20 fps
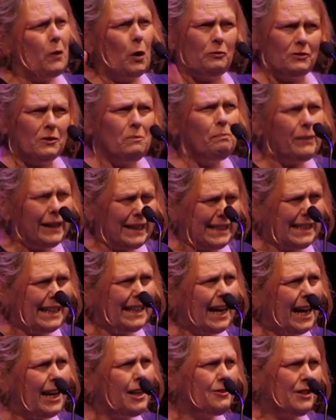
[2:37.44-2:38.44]
often based
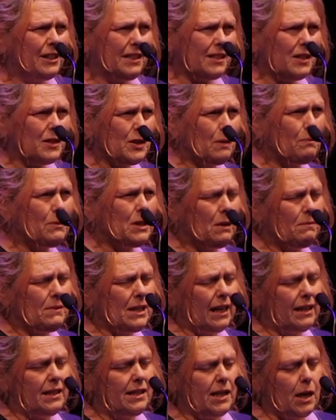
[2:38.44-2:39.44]
in hairdressers, sometimes
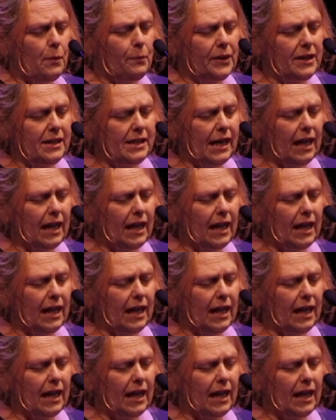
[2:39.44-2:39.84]
had separate